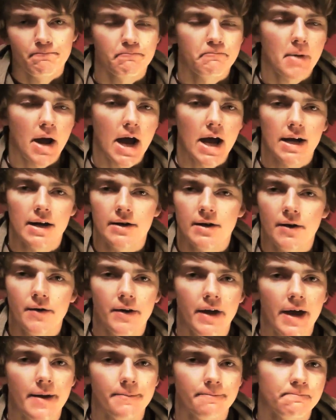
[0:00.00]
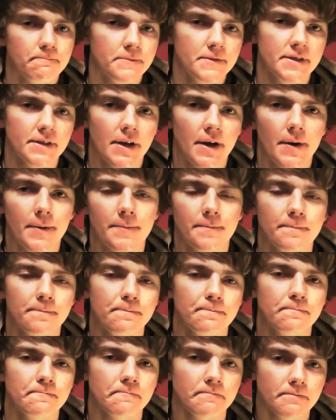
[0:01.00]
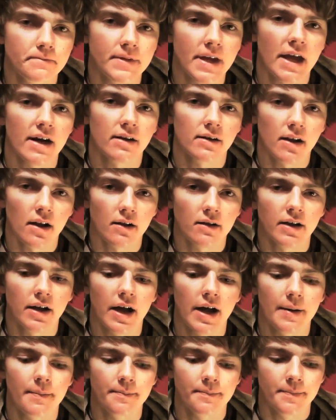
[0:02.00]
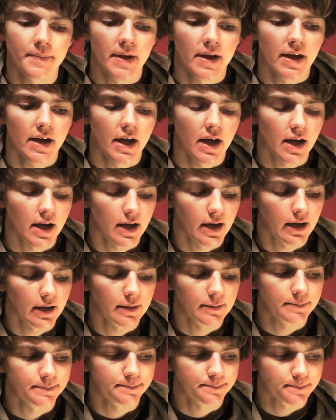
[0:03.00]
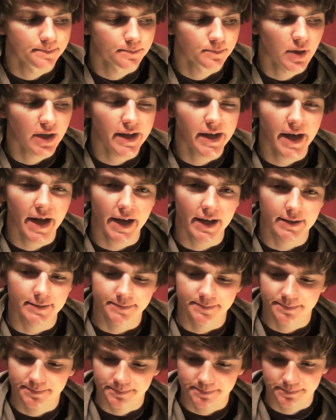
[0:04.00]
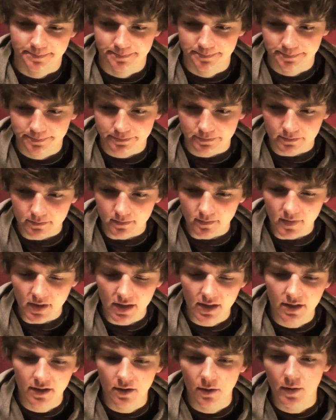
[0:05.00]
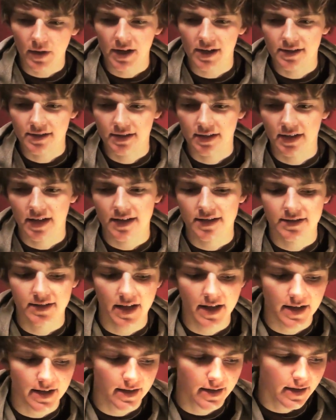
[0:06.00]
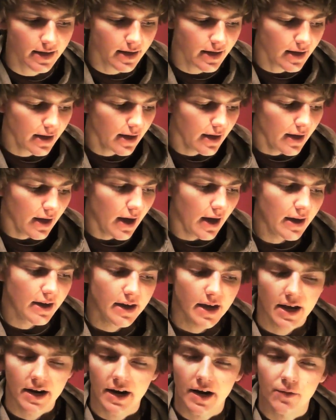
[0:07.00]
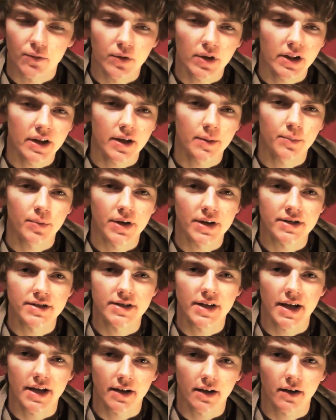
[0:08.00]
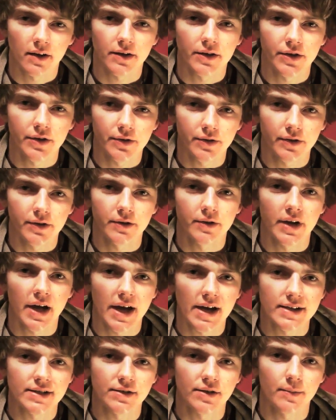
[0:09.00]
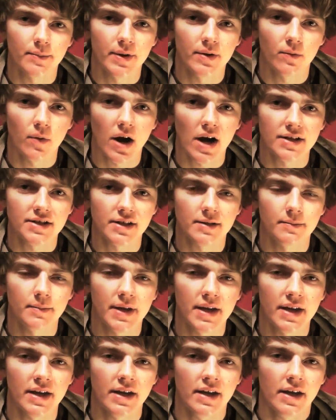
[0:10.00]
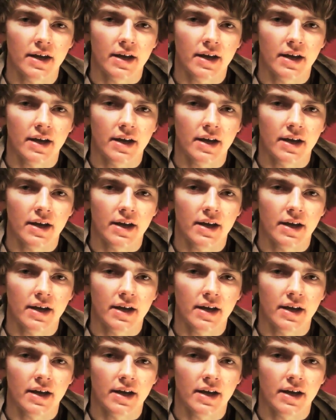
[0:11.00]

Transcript: I don't know yet, so that'll all come. But yeah, what else can I say? Again, I really appreciate all you guys who have been watching me.